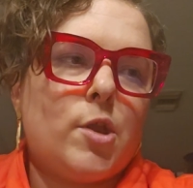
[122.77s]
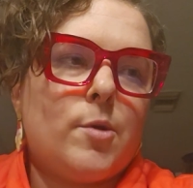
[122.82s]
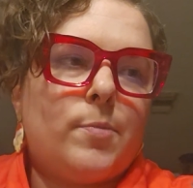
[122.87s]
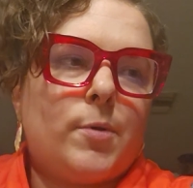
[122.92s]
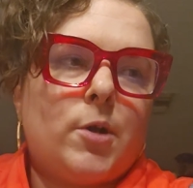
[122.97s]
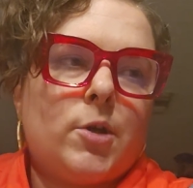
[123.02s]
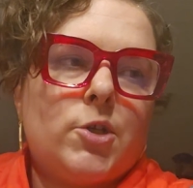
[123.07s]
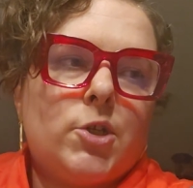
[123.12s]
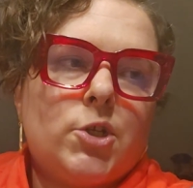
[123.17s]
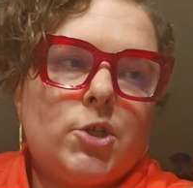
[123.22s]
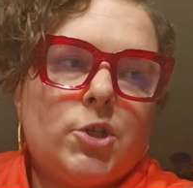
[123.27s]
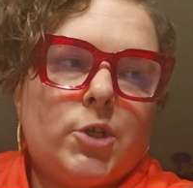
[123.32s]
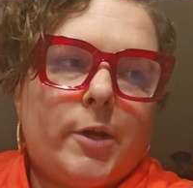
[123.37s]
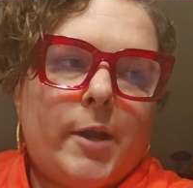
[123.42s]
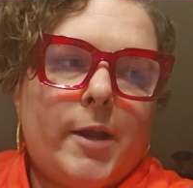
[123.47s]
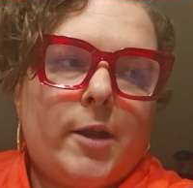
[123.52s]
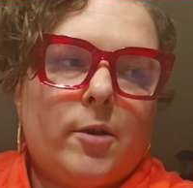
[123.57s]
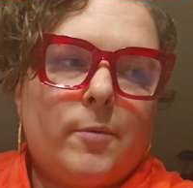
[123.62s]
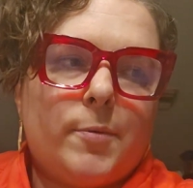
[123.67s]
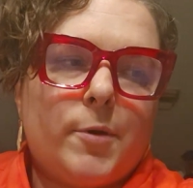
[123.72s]
you purchase your
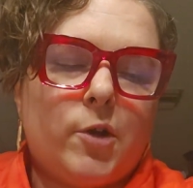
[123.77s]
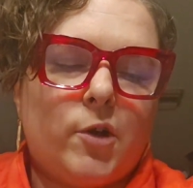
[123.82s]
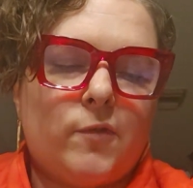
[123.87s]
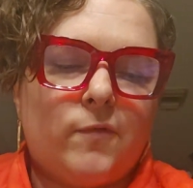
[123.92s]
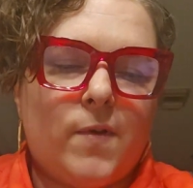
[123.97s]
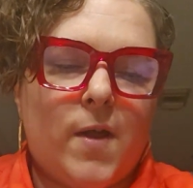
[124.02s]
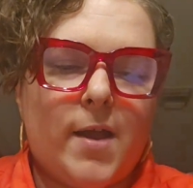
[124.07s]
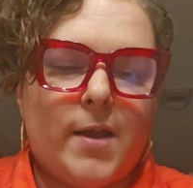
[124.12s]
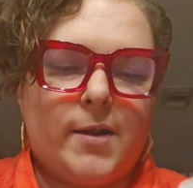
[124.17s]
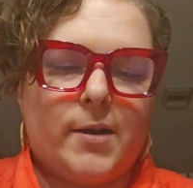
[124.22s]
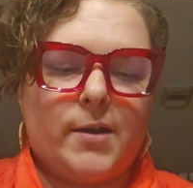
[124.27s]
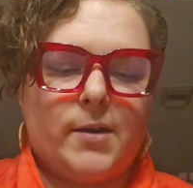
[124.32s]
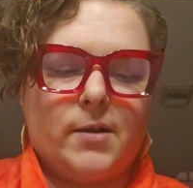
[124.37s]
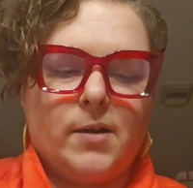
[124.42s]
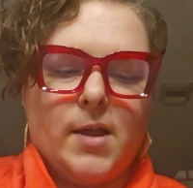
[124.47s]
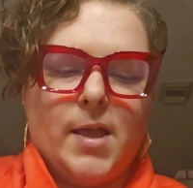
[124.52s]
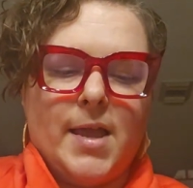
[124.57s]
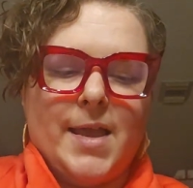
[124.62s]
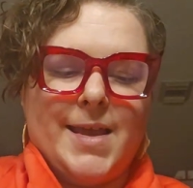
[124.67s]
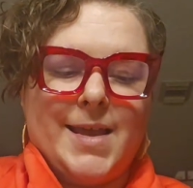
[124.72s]
air purifier,
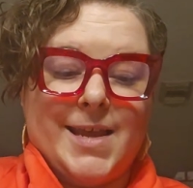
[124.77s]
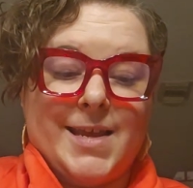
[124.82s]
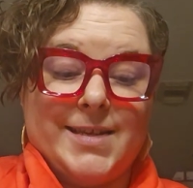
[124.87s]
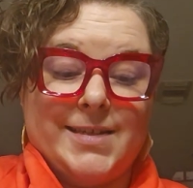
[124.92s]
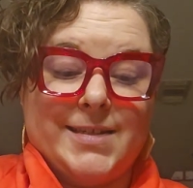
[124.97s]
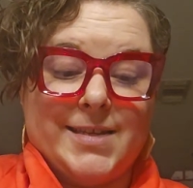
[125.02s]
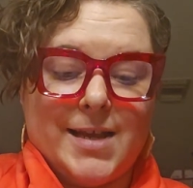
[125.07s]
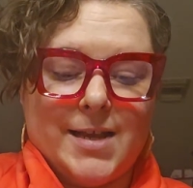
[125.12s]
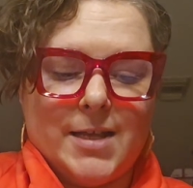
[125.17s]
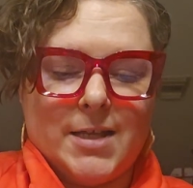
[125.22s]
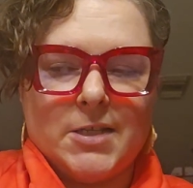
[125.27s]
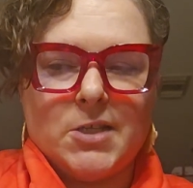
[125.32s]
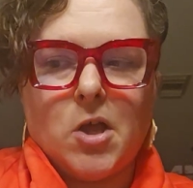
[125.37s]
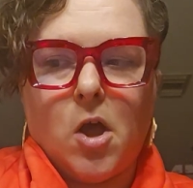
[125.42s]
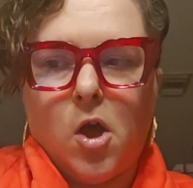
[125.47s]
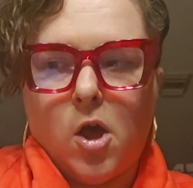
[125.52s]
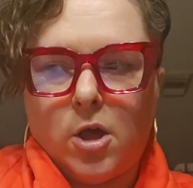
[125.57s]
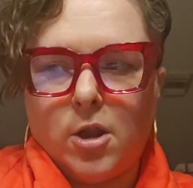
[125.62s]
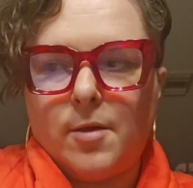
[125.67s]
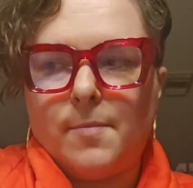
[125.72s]
it does
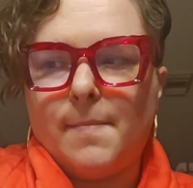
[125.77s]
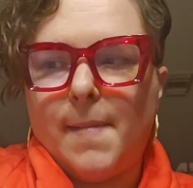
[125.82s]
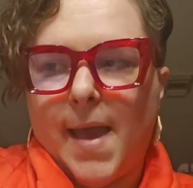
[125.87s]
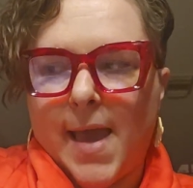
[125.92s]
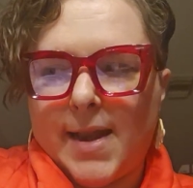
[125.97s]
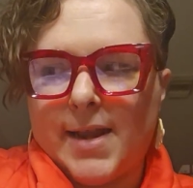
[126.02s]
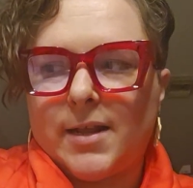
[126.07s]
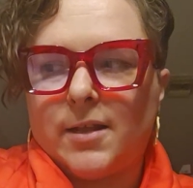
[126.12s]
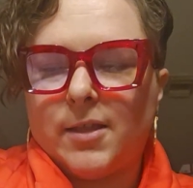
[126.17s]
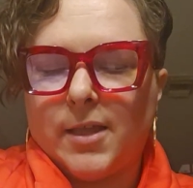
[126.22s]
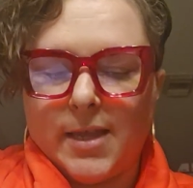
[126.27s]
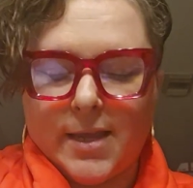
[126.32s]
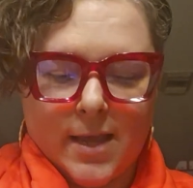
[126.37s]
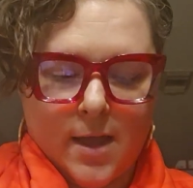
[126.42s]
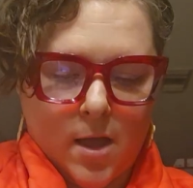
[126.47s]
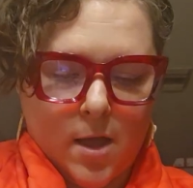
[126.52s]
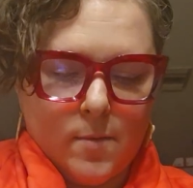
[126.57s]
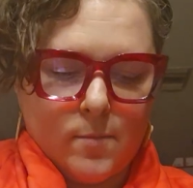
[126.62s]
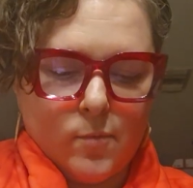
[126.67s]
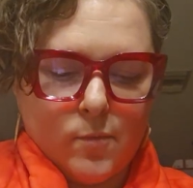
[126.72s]
automatically
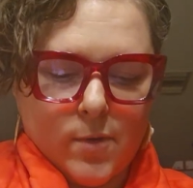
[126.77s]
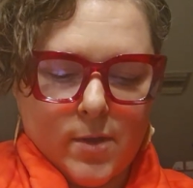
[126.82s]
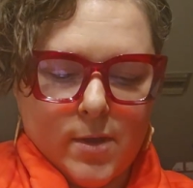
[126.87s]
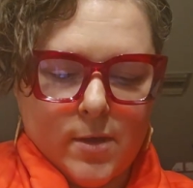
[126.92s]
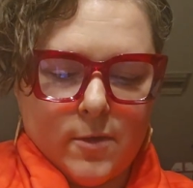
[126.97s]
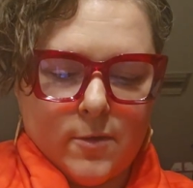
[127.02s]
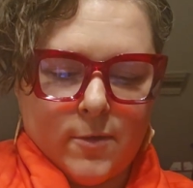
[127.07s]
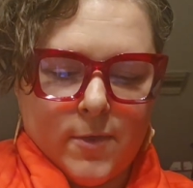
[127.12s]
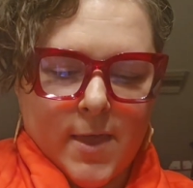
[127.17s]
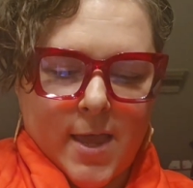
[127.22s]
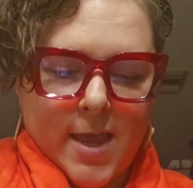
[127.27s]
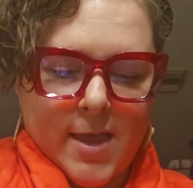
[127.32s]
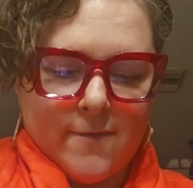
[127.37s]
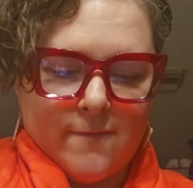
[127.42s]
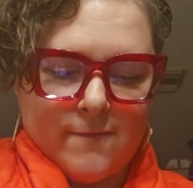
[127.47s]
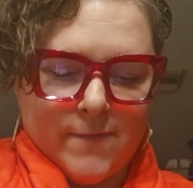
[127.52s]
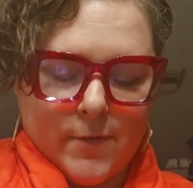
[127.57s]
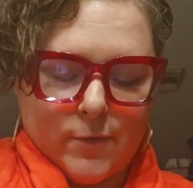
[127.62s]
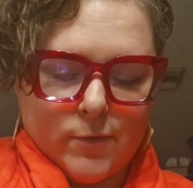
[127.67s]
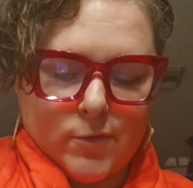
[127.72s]
come with a
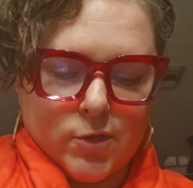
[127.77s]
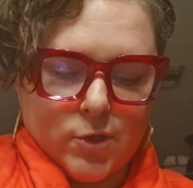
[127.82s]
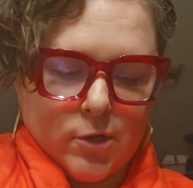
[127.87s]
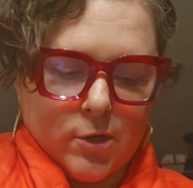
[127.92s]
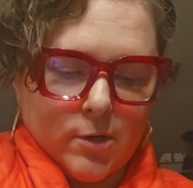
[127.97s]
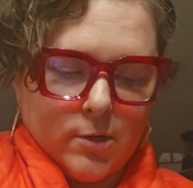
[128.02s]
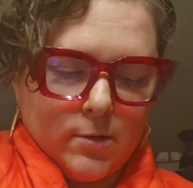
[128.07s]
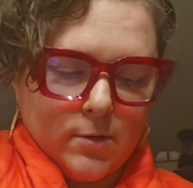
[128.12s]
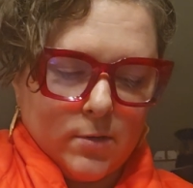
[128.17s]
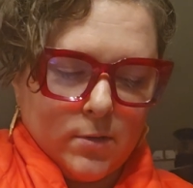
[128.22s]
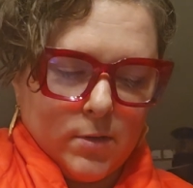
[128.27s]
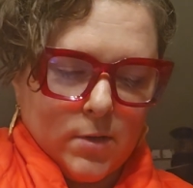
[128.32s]
filter.